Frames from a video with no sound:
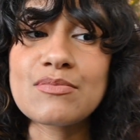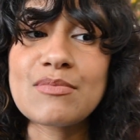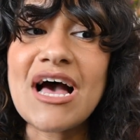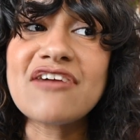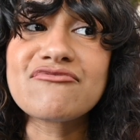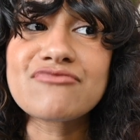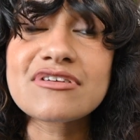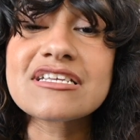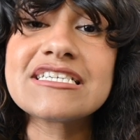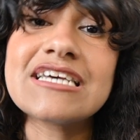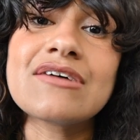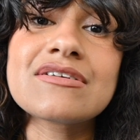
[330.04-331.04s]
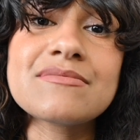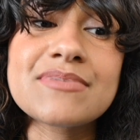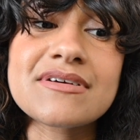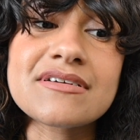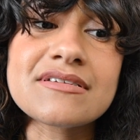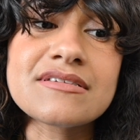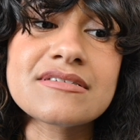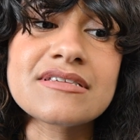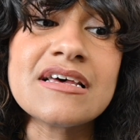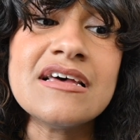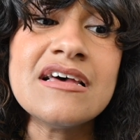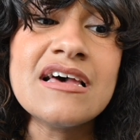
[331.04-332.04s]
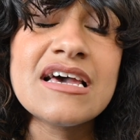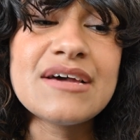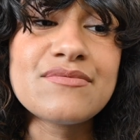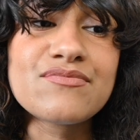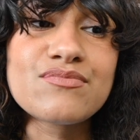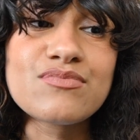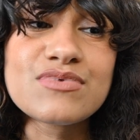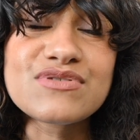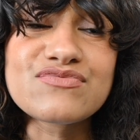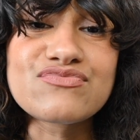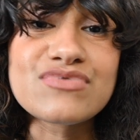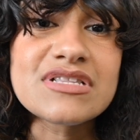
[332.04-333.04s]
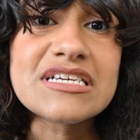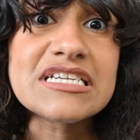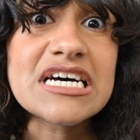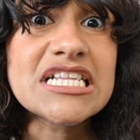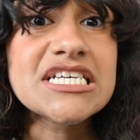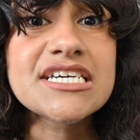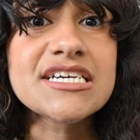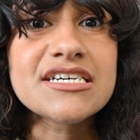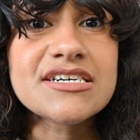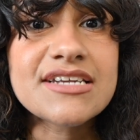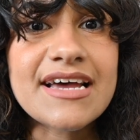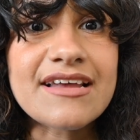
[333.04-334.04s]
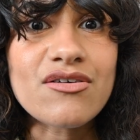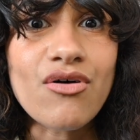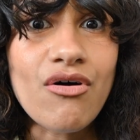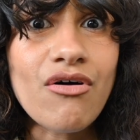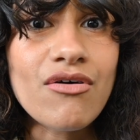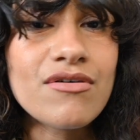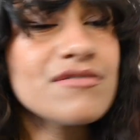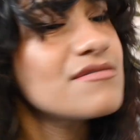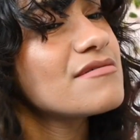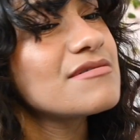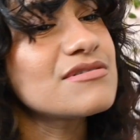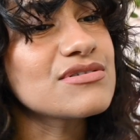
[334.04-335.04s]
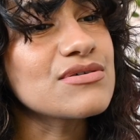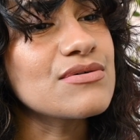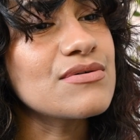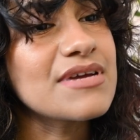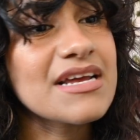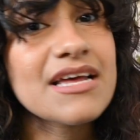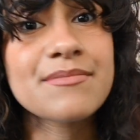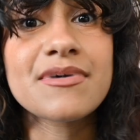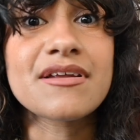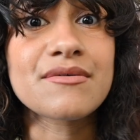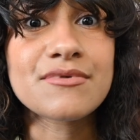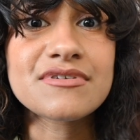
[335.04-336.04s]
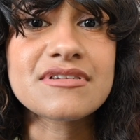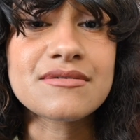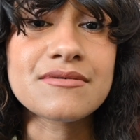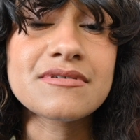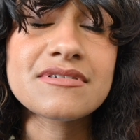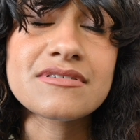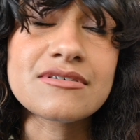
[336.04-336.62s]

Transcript: I really doubt it, because it was really not looking good at all. So, and it kept getting worse and worse.